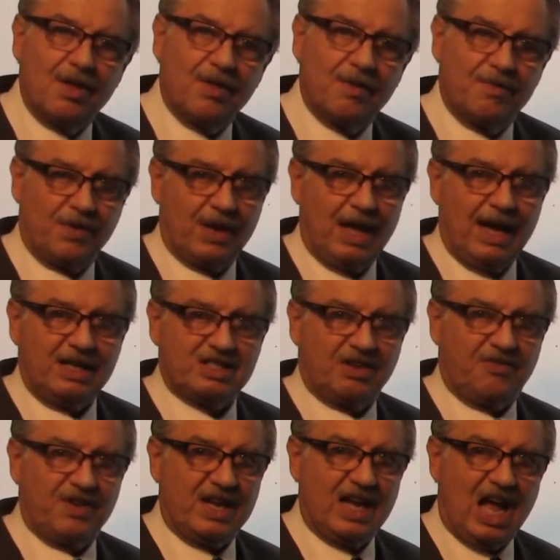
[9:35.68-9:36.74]

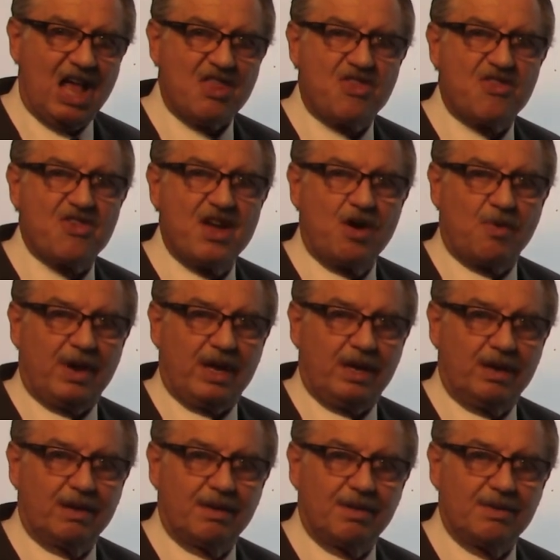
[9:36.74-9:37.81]
philosophy and theory,
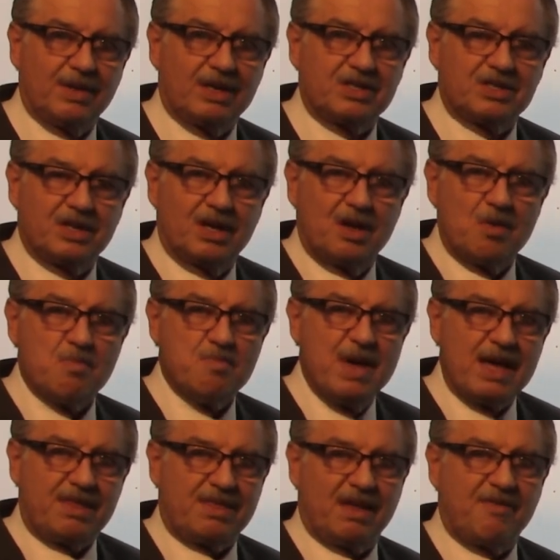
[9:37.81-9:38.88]
this
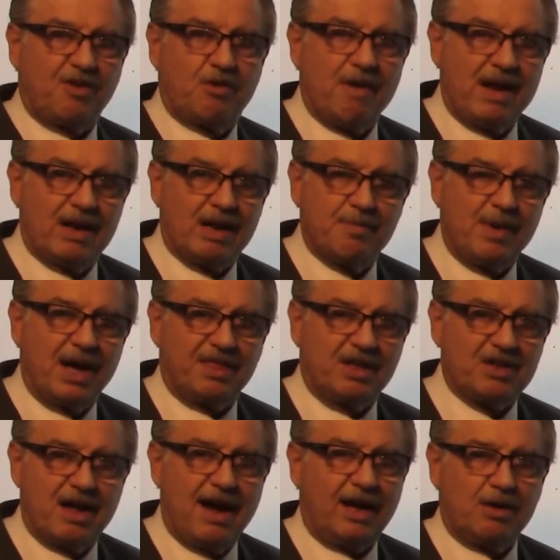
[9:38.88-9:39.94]
myth they've created about
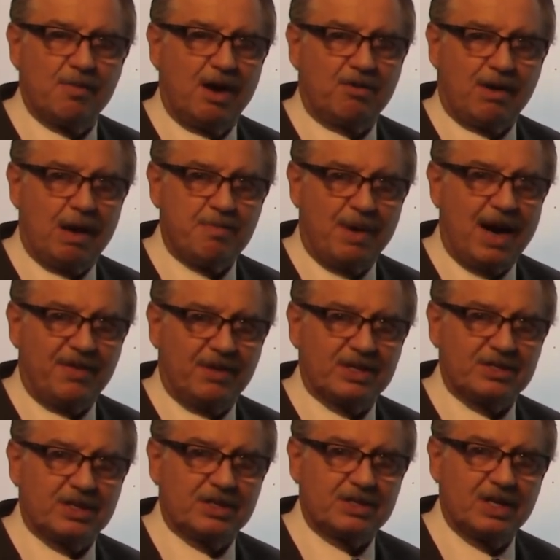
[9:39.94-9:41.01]
the documentary
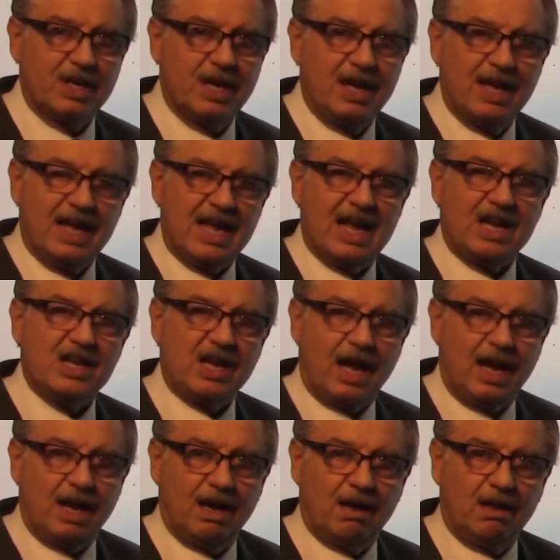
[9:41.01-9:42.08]
hypothesis in
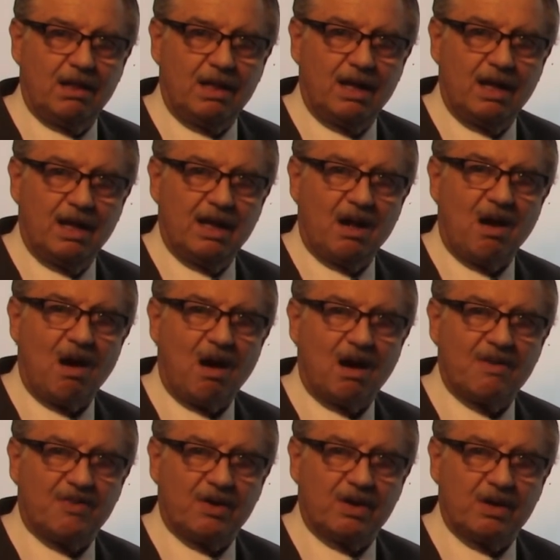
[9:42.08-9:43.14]
Yale,
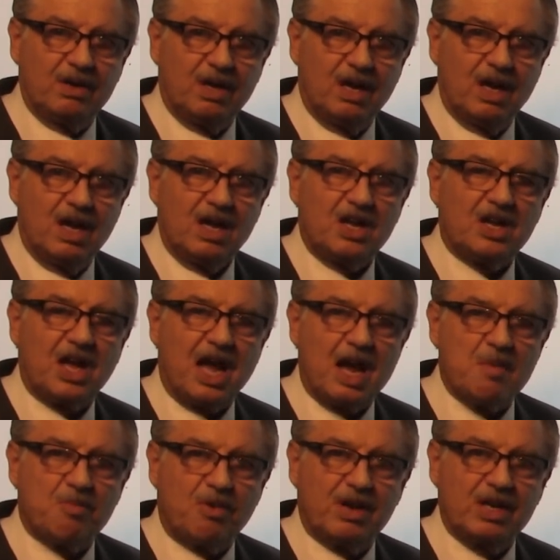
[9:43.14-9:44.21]
Harvard,
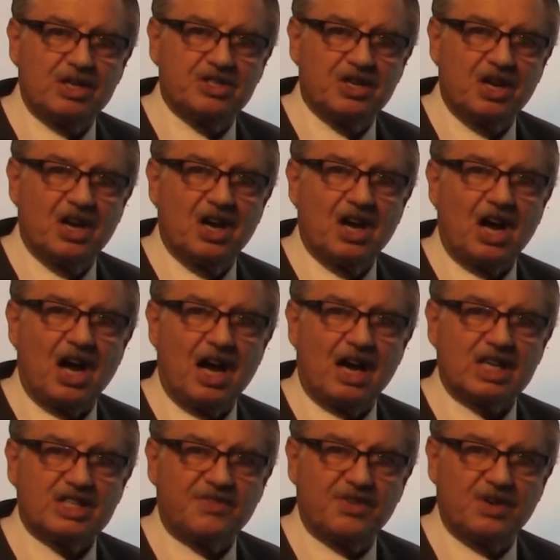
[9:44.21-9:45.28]
Cambridge,
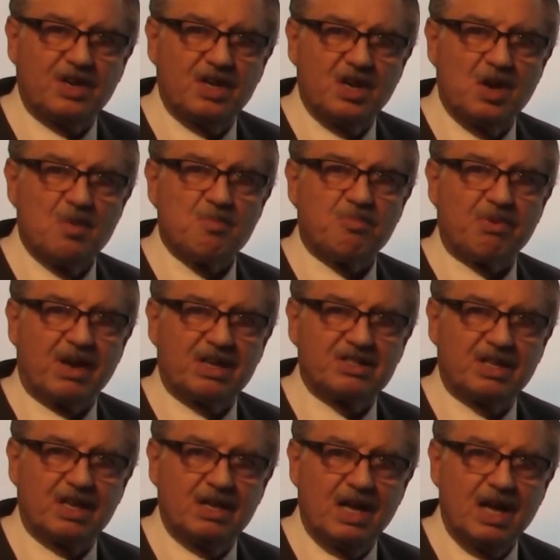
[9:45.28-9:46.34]
Oxford,
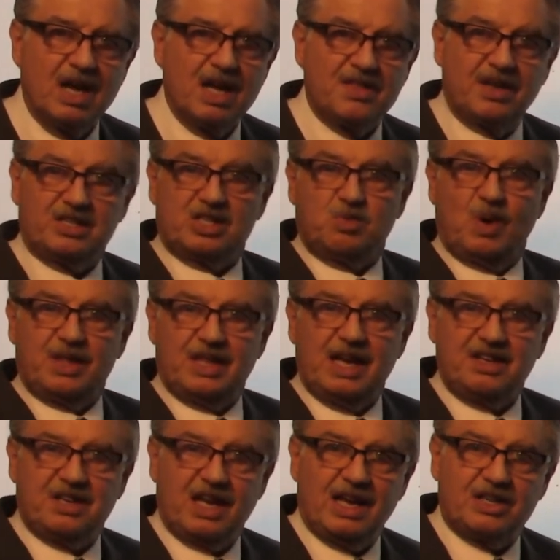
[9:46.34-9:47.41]
Princeton? This is what they
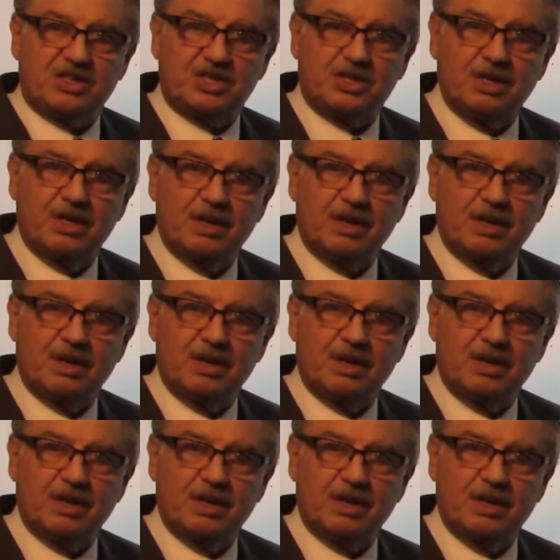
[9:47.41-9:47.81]
teach.